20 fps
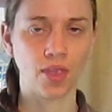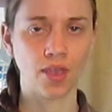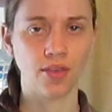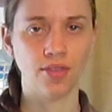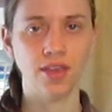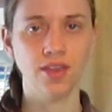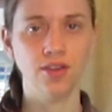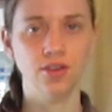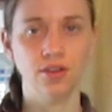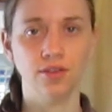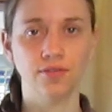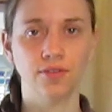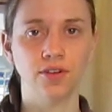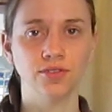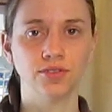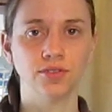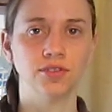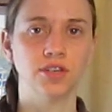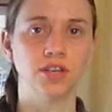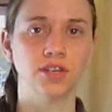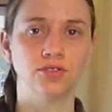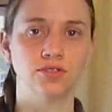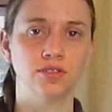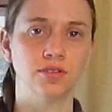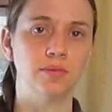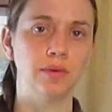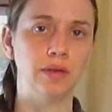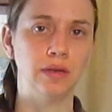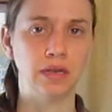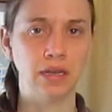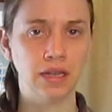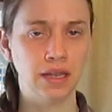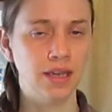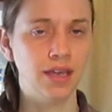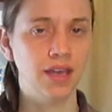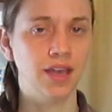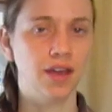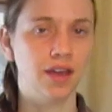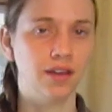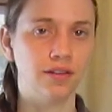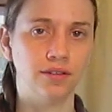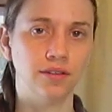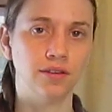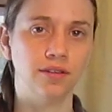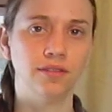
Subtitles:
They could have also touched them and gotten